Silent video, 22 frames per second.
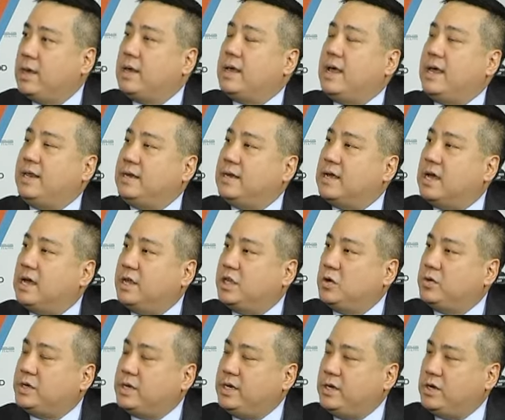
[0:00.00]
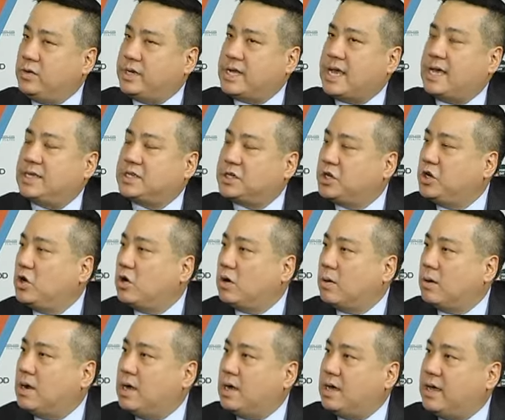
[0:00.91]
And you test
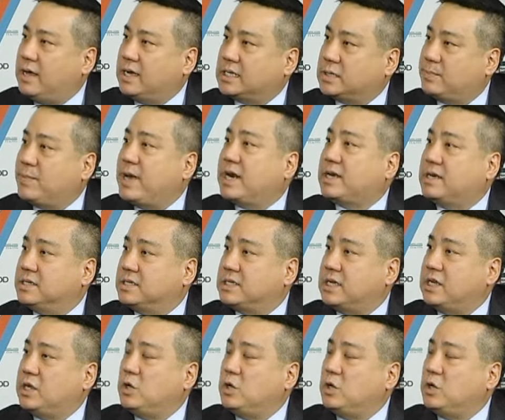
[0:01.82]
your expectancy.